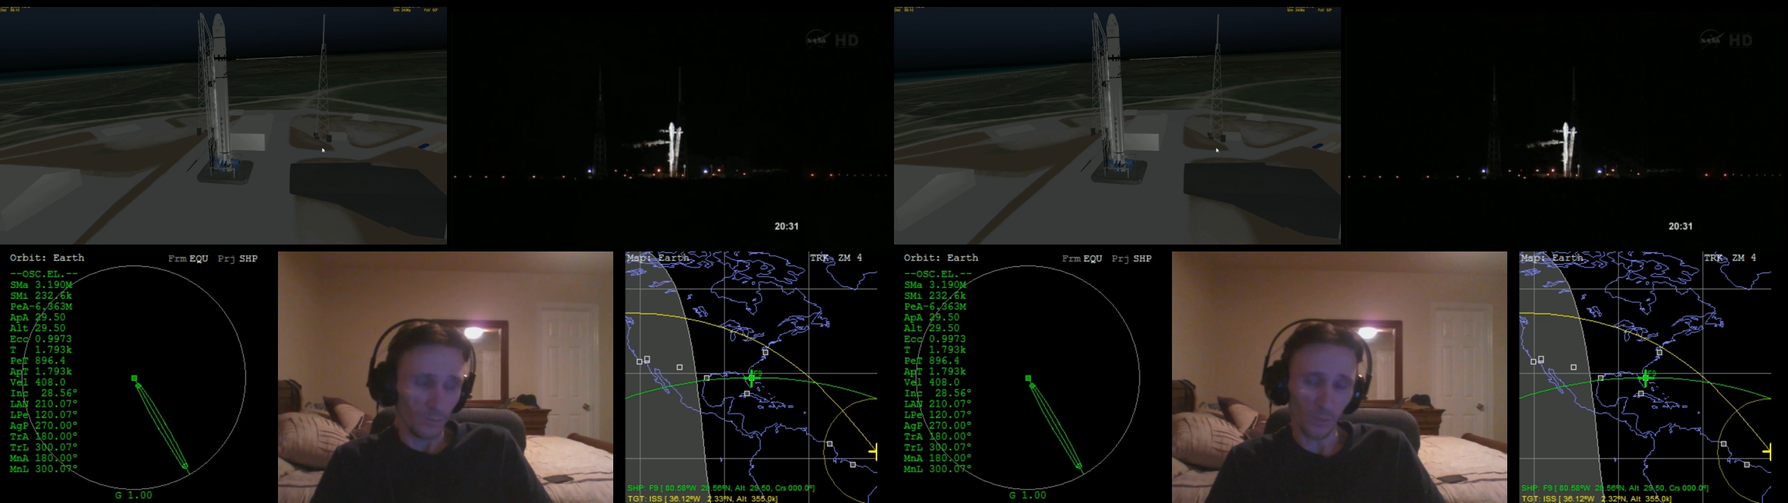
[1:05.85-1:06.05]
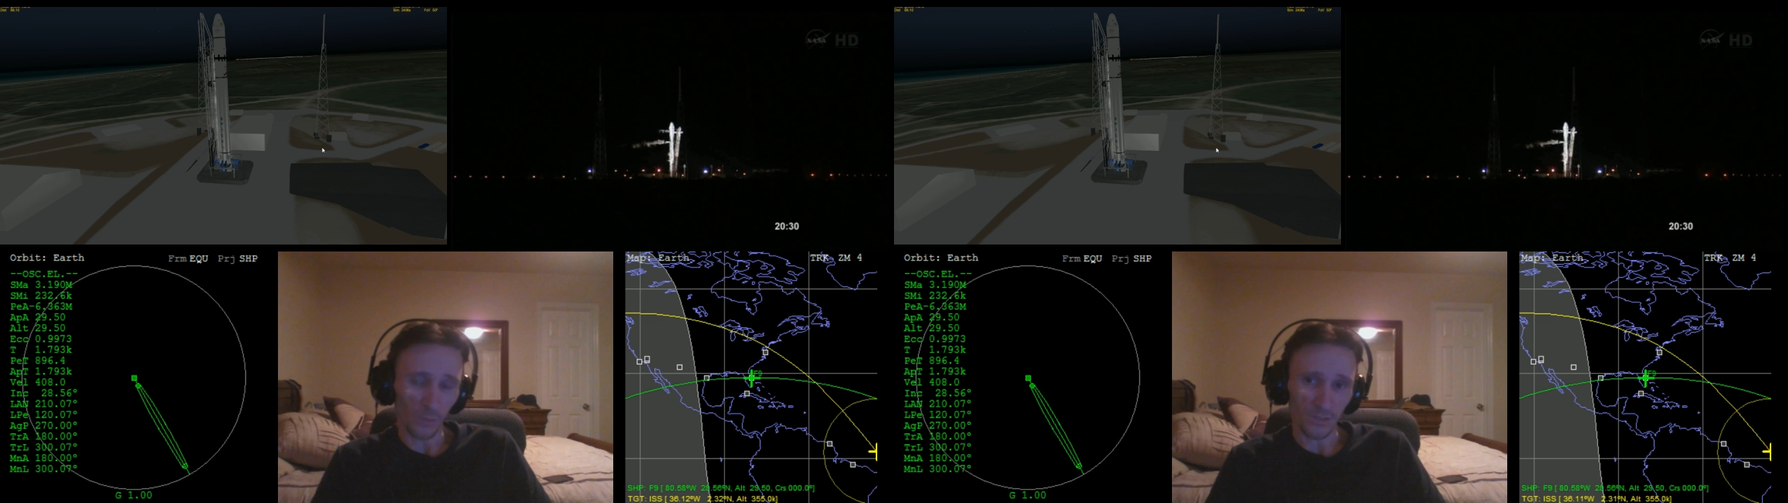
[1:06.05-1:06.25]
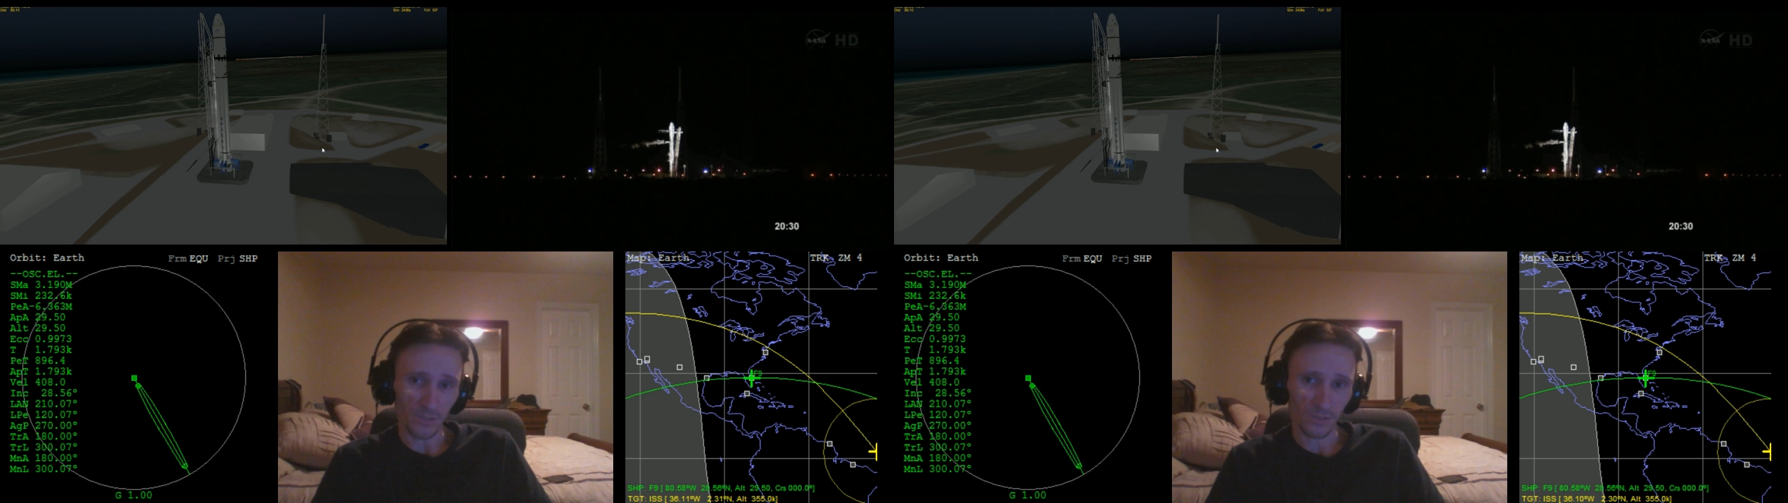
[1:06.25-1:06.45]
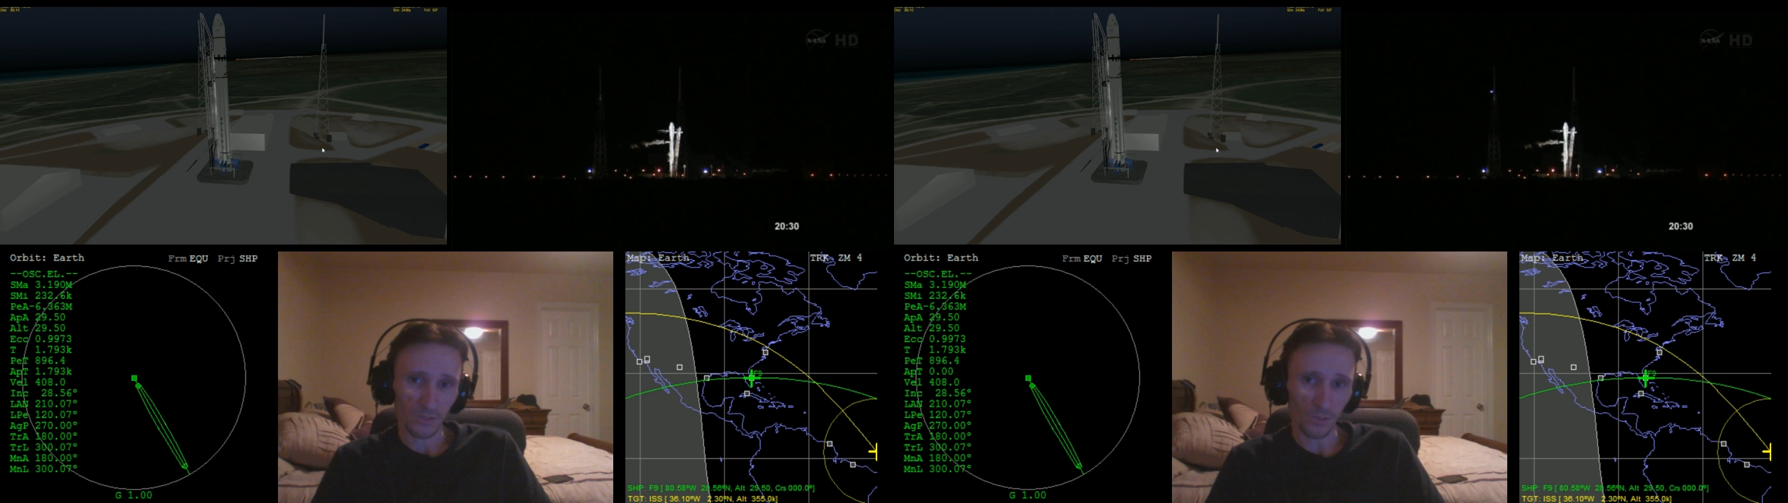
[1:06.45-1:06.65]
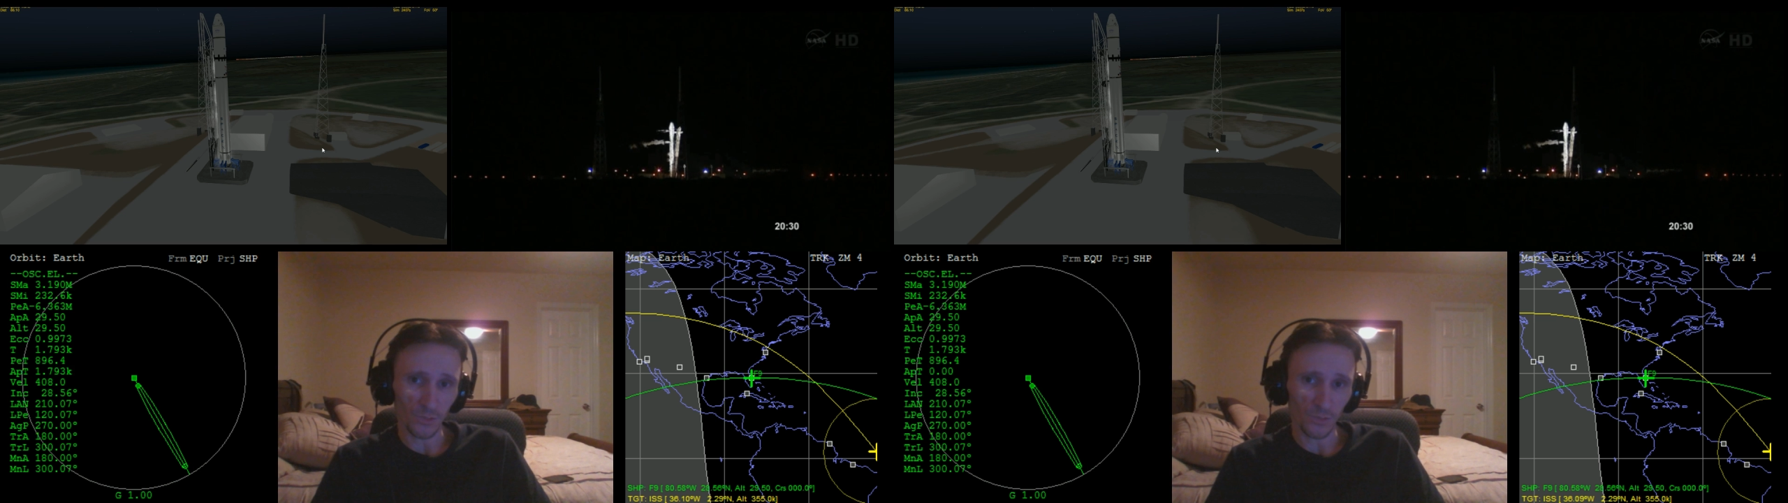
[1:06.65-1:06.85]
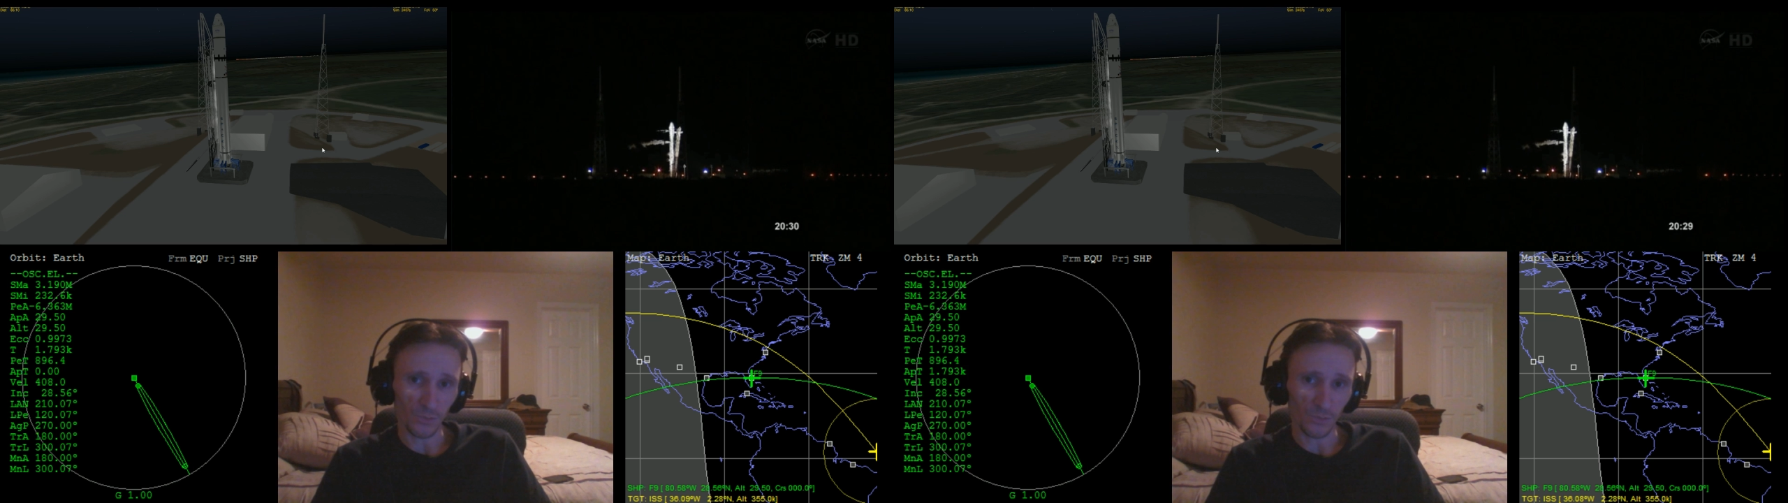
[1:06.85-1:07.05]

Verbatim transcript: when it's close to